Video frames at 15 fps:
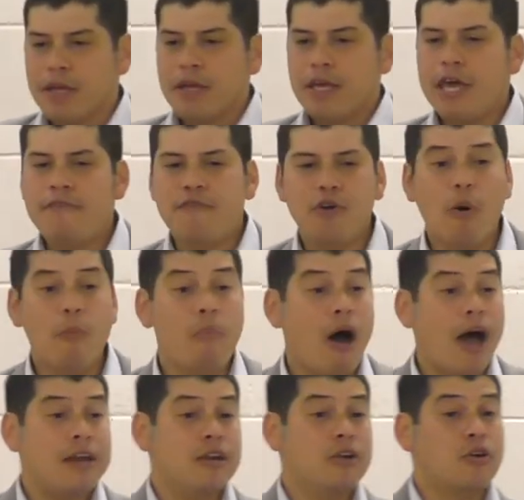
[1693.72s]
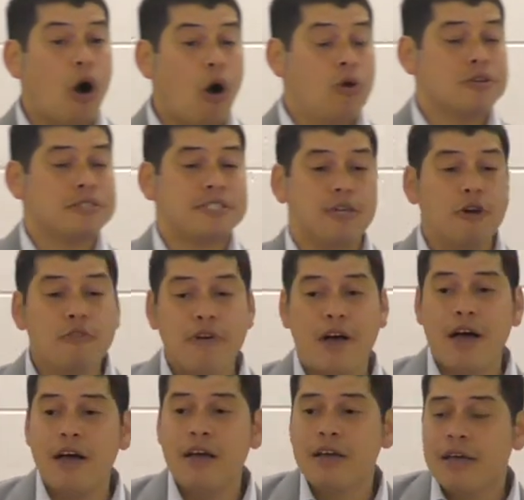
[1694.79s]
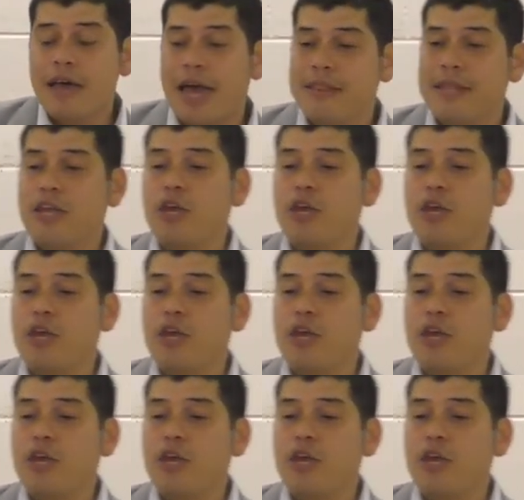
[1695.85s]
If you're mining gold or silver and then